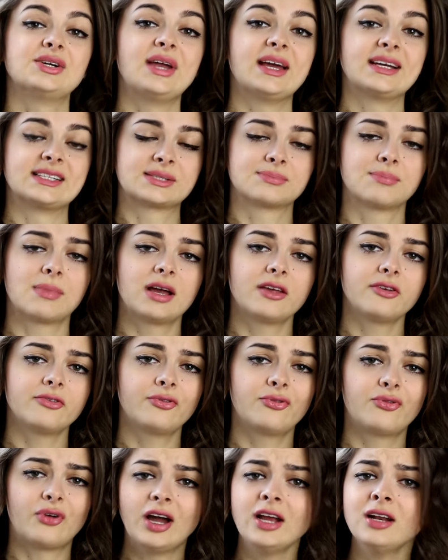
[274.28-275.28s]
yes, my
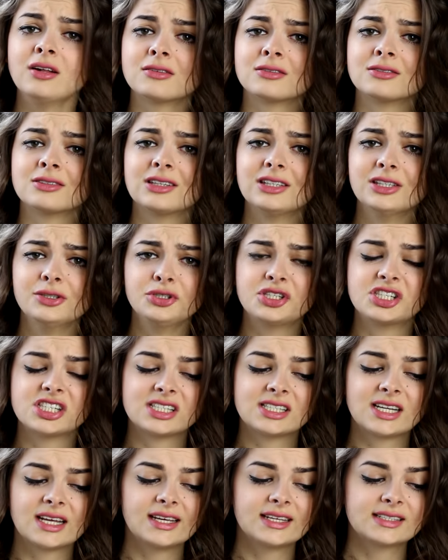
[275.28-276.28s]
final
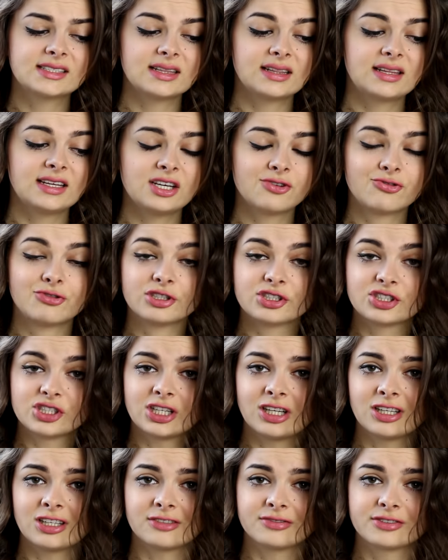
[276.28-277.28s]
conclusion is the
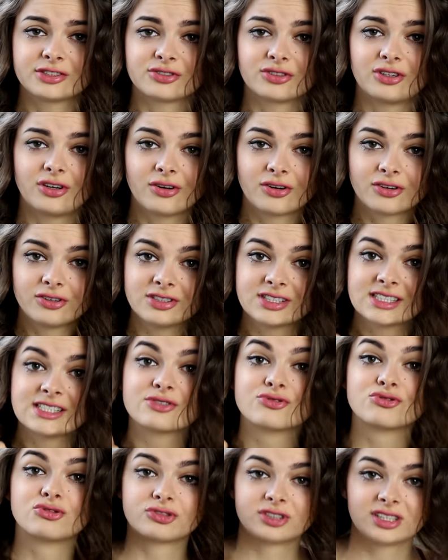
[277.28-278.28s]
result of straw curls
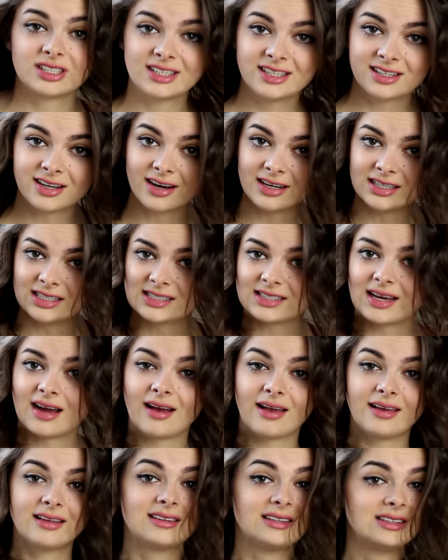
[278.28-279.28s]
is really nice.
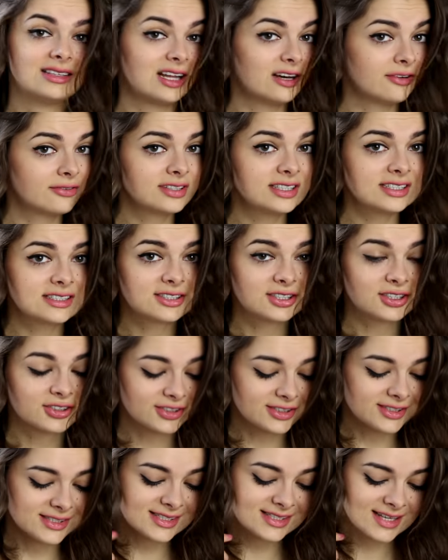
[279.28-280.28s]
I love these
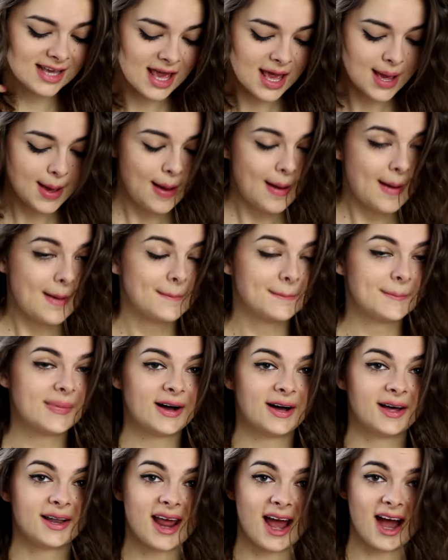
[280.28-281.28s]
curls,
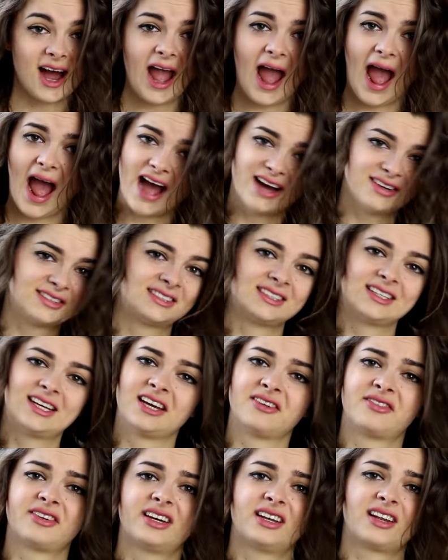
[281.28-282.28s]
but I have to
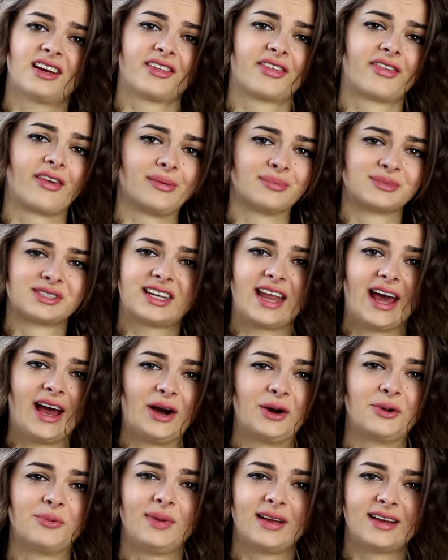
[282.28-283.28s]
give it a thumbs
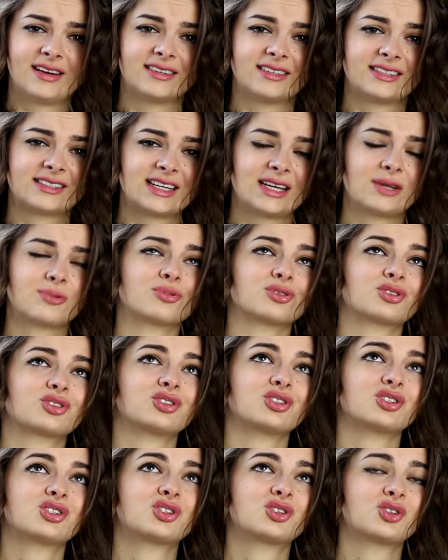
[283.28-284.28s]
down because it was
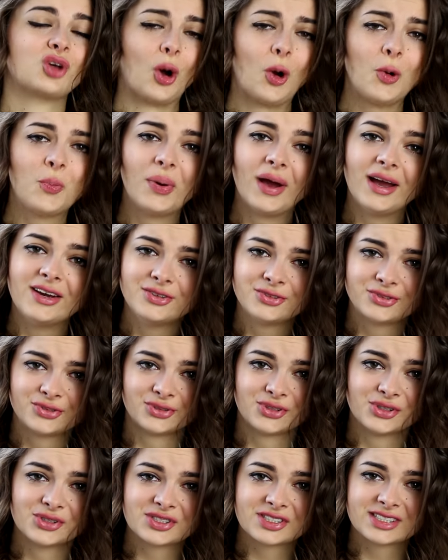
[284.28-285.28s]
so
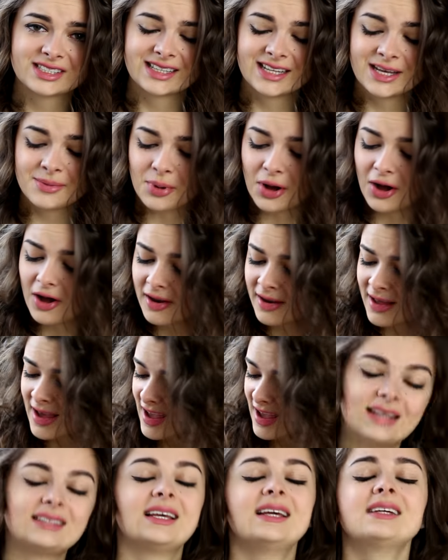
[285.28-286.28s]
painful to sleep on.
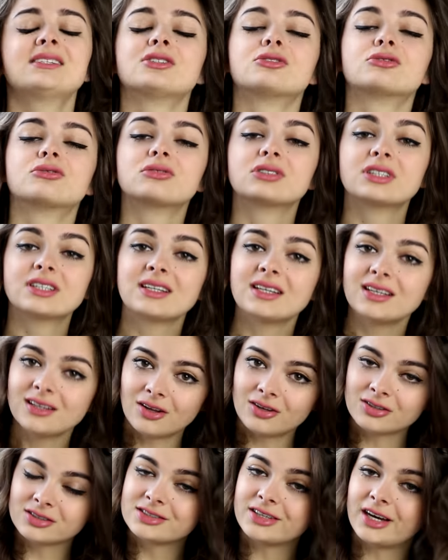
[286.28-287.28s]
It takes a really
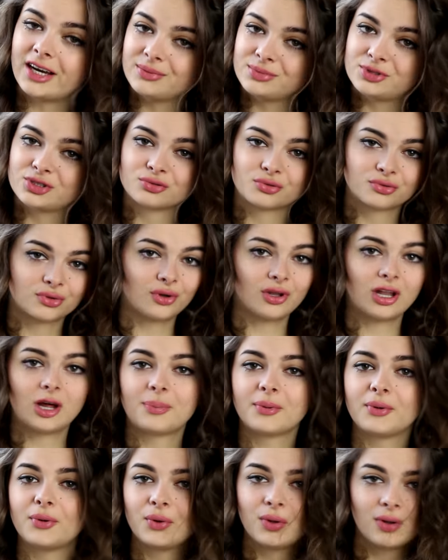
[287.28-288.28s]
long time to roll
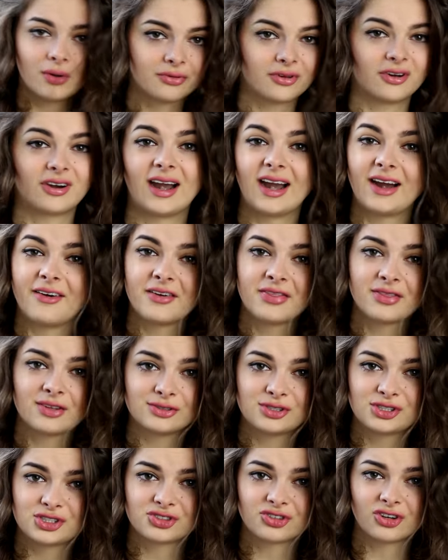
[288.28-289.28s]
up all of your hair in
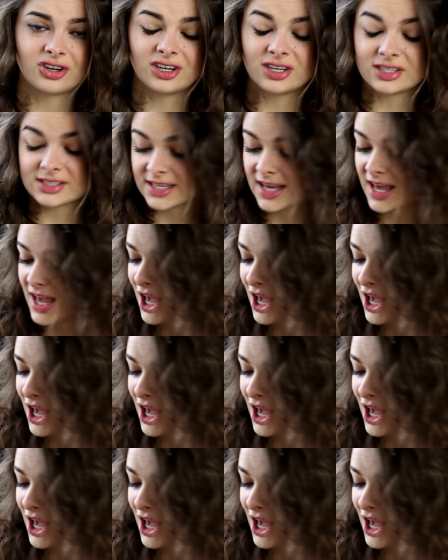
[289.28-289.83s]
those straws.